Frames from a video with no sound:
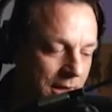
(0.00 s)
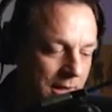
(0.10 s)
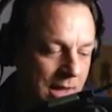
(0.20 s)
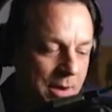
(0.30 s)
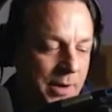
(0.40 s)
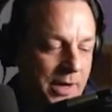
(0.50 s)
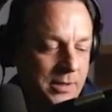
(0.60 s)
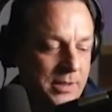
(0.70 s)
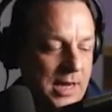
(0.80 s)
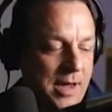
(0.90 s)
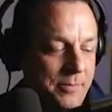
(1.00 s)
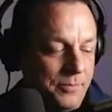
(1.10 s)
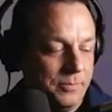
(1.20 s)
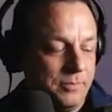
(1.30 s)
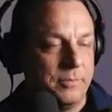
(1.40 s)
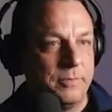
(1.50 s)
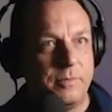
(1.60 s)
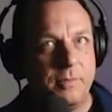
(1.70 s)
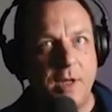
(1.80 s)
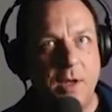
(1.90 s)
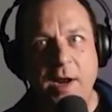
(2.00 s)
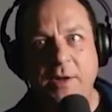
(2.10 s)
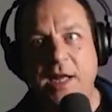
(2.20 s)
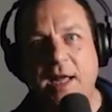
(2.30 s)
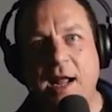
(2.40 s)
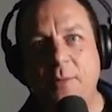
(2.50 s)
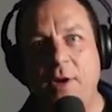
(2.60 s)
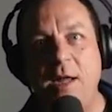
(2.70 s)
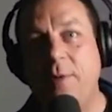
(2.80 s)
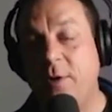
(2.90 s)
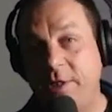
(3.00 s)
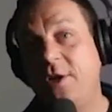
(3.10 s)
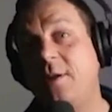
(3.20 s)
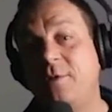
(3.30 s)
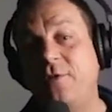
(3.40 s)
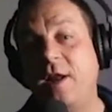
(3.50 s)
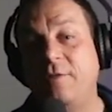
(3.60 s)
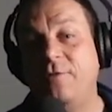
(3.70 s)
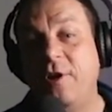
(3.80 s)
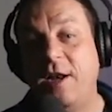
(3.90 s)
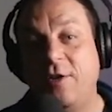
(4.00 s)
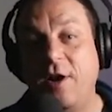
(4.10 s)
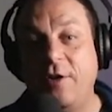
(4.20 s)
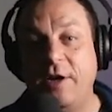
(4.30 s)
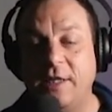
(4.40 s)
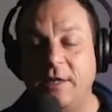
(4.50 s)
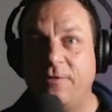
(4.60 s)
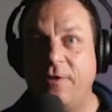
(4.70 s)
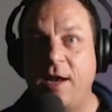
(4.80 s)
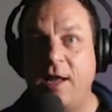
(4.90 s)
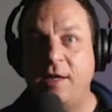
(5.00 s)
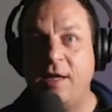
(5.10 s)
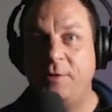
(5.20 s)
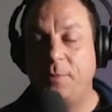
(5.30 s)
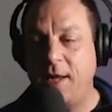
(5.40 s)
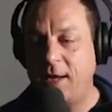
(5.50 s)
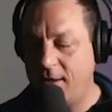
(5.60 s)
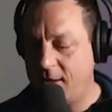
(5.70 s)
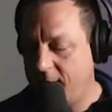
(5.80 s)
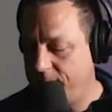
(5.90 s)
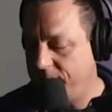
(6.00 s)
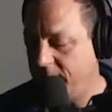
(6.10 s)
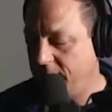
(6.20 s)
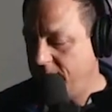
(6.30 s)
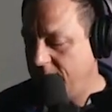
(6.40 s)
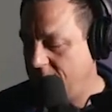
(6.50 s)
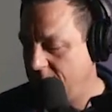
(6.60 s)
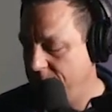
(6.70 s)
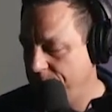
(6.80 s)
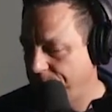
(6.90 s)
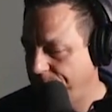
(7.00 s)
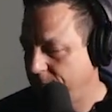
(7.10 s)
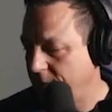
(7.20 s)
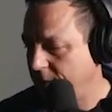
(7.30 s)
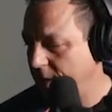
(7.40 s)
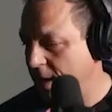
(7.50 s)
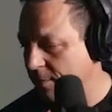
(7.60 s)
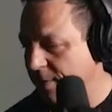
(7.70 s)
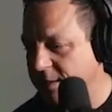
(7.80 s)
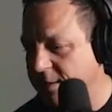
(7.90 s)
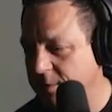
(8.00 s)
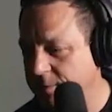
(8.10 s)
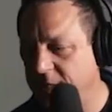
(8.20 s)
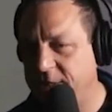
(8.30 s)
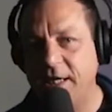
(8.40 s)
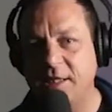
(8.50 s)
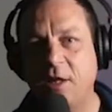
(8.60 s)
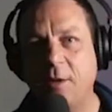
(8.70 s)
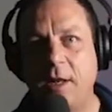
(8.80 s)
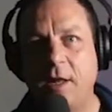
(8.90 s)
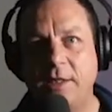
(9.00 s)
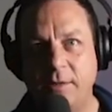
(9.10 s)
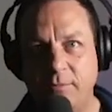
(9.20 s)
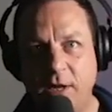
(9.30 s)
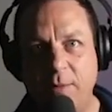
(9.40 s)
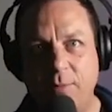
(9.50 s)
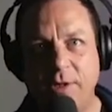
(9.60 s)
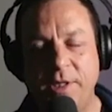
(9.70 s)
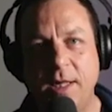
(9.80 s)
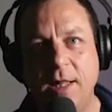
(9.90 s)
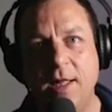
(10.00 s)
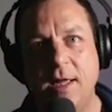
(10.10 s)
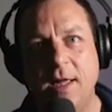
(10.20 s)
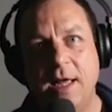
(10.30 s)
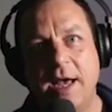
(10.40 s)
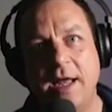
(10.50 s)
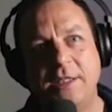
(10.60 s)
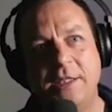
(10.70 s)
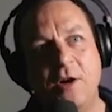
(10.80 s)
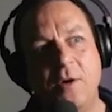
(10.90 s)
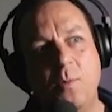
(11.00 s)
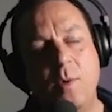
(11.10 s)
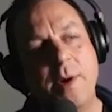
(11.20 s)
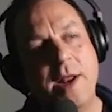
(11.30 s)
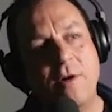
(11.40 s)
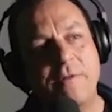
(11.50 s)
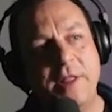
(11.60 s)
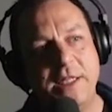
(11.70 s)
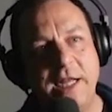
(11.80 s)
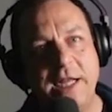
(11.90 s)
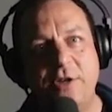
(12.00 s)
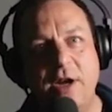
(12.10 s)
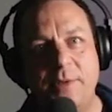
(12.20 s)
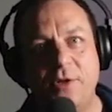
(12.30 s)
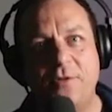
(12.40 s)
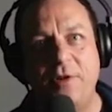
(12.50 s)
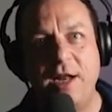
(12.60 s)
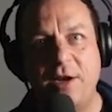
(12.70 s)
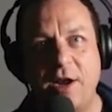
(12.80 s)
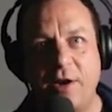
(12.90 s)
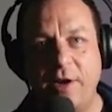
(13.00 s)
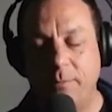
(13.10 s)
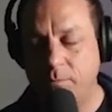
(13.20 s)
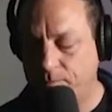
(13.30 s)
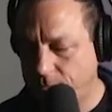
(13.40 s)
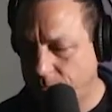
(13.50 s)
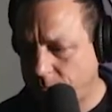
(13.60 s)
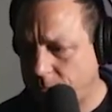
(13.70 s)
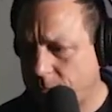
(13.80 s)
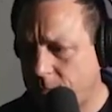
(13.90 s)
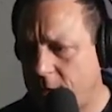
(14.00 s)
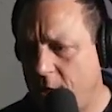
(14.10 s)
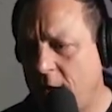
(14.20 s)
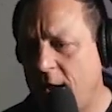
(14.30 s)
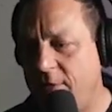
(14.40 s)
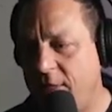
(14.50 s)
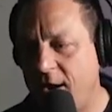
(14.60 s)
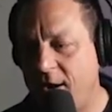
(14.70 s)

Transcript: I went, when I was hanging out with Liebman, we took him to Freddie Gregory's, and he was playing at the Pizza Express Jazz Club in London, Lieb was. And so we went off for this day trip, saw Freddie Gregory, hung out there, and